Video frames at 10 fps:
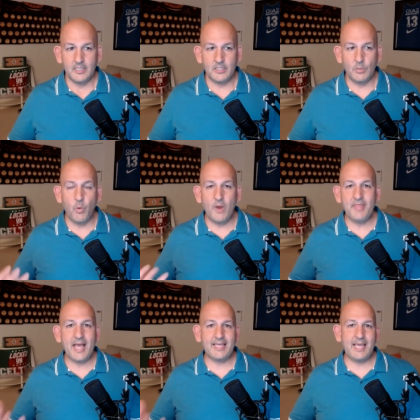you
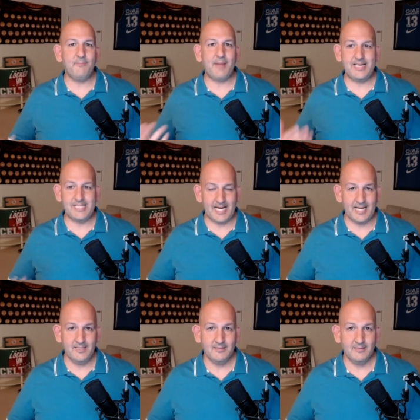won that game by
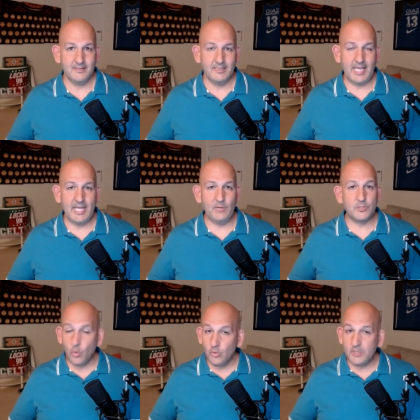nine, and it
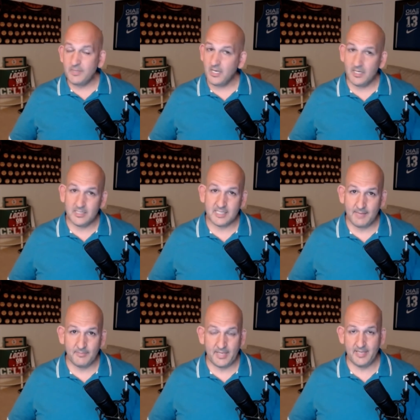was only because
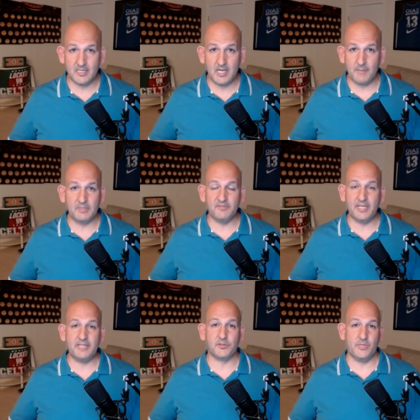Kemba hit a couple of
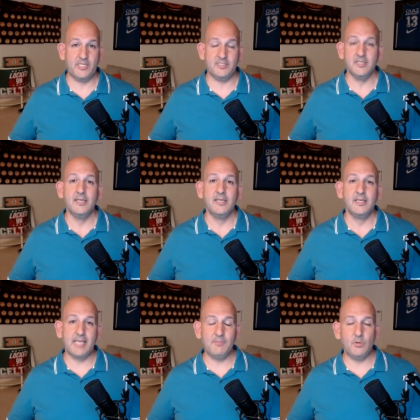late threes.
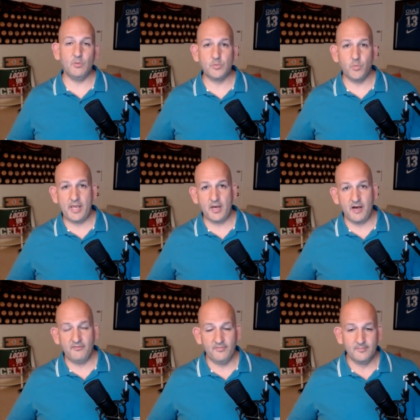Kemba was way
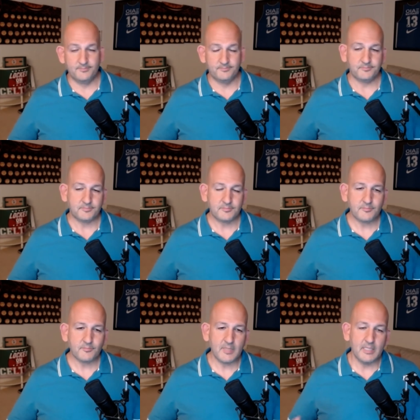off.
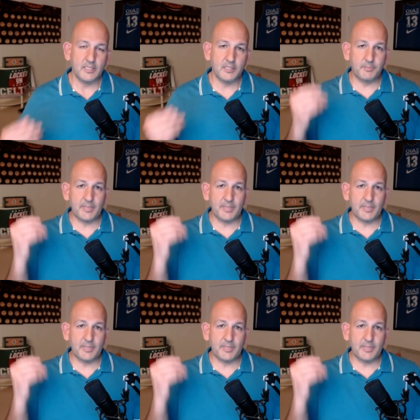You